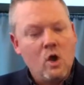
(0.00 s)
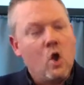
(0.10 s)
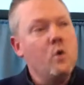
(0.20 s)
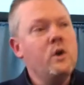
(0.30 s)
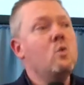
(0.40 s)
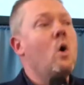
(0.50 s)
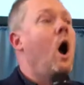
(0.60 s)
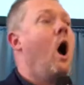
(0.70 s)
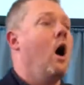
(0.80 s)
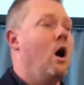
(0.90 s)
Who you
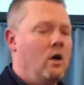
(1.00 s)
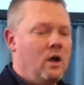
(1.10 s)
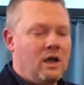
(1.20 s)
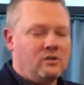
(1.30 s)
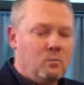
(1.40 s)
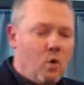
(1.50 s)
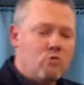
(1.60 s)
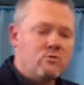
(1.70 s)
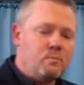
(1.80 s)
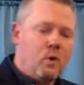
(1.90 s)
are is
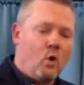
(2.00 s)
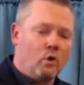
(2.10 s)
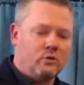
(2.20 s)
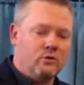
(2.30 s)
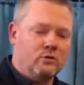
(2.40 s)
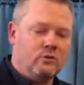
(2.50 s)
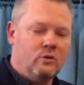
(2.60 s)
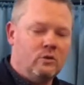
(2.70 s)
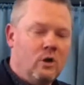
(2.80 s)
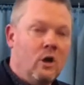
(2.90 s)
more important
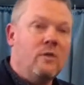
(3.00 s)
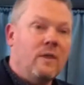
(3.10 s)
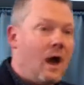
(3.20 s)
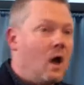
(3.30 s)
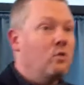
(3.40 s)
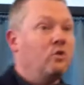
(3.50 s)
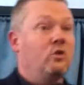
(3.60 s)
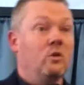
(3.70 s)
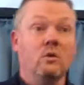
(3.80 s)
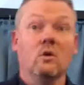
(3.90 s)
than how much
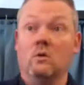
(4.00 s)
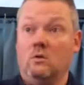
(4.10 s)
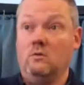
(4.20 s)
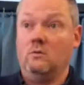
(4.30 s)
you know.